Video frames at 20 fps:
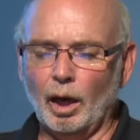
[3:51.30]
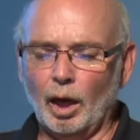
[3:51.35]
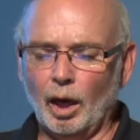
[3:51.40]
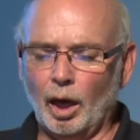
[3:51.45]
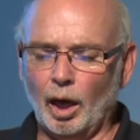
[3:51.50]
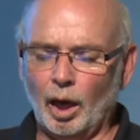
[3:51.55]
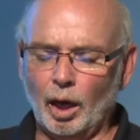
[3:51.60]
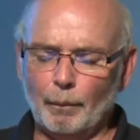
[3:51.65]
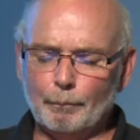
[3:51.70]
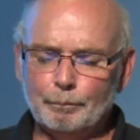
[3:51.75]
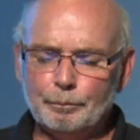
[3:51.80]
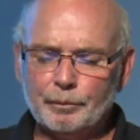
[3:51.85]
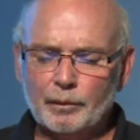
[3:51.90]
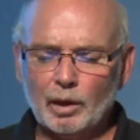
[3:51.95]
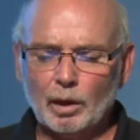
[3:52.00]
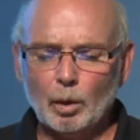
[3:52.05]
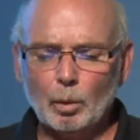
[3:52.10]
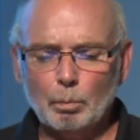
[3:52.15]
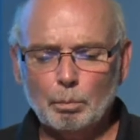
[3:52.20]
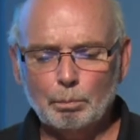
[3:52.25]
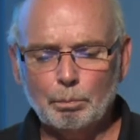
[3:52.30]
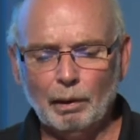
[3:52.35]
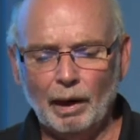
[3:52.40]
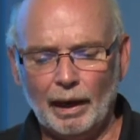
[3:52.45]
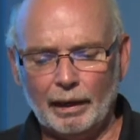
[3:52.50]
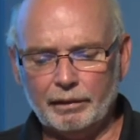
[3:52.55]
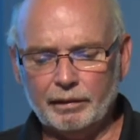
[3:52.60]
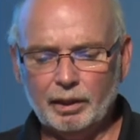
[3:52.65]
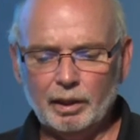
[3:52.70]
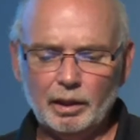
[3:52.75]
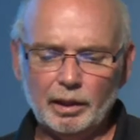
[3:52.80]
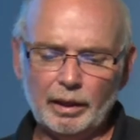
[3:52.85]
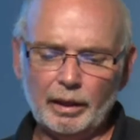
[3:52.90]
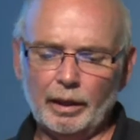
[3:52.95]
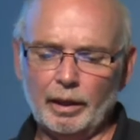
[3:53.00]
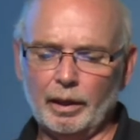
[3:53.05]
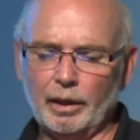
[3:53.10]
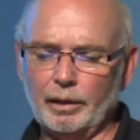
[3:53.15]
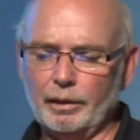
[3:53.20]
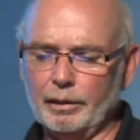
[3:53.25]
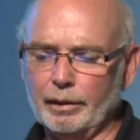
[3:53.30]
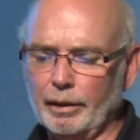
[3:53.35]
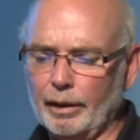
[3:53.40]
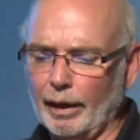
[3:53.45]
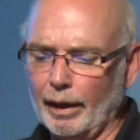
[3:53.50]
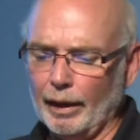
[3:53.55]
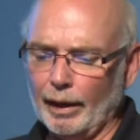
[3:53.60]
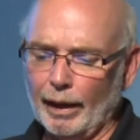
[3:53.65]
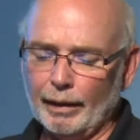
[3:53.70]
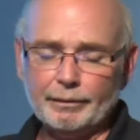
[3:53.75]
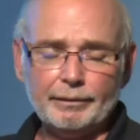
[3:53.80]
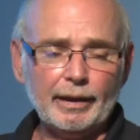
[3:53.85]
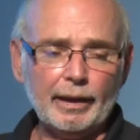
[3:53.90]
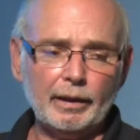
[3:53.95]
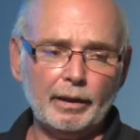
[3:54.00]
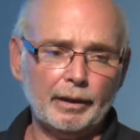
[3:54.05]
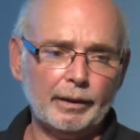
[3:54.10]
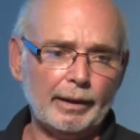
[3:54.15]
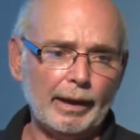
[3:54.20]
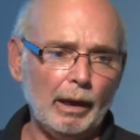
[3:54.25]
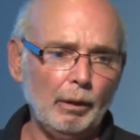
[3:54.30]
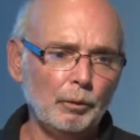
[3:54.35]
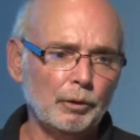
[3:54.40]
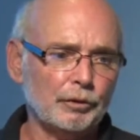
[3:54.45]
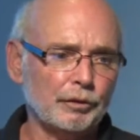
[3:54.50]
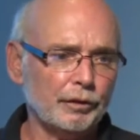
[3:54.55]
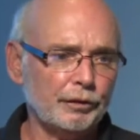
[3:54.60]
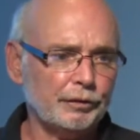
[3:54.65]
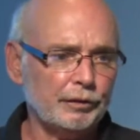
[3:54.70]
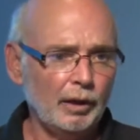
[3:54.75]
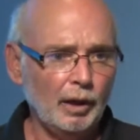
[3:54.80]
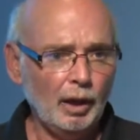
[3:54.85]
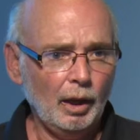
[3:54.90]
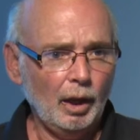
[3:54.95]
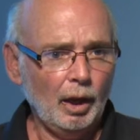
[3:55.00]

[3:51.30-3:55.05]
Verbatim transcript: But as state archaeologist,